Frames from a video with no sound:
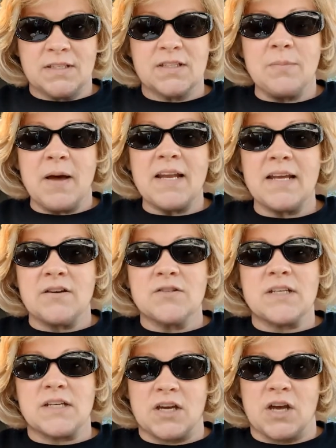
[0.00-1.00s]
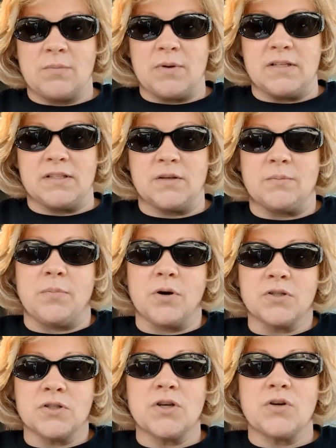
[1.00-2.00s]
somebody else at Cummins, the
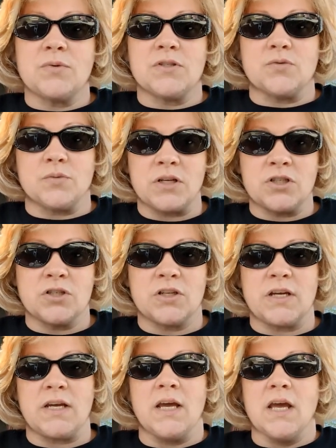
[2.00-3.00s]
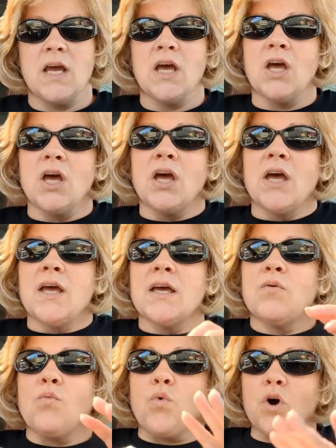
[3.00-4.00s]
person who was originally
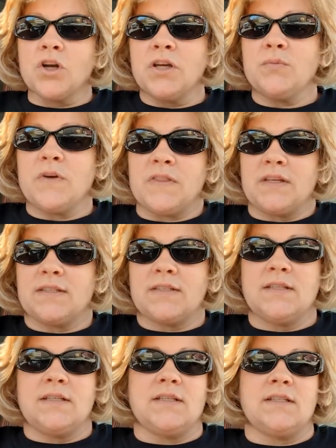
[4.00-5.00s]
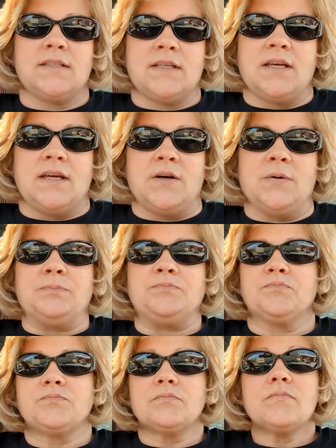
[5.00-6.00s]
working with this ECM,
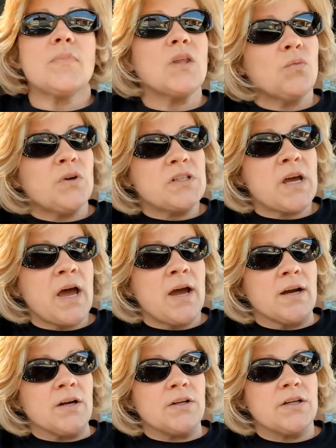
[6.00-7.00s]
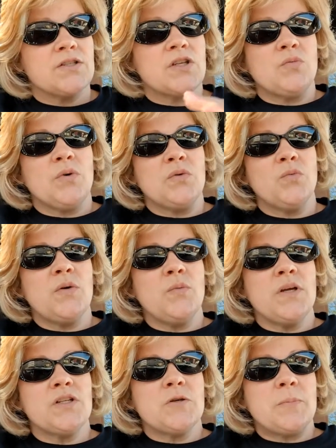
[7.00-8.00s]
retired. So when we
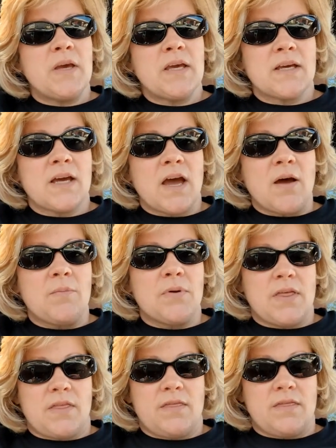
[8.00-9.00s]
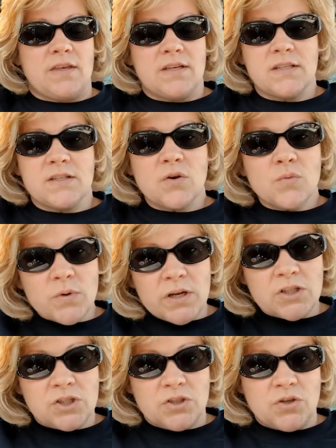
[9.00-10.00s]
went to pick up this
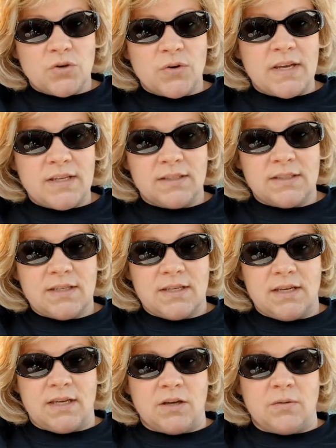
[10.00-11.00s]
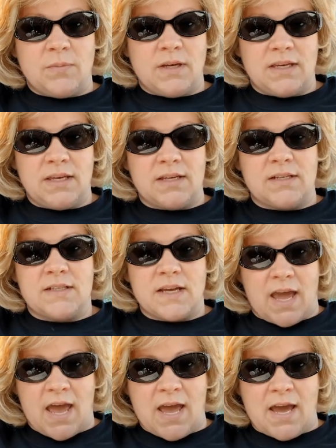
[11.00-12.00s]
original ECM again to
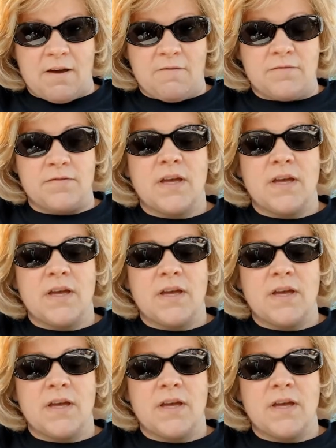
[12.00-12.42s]
have,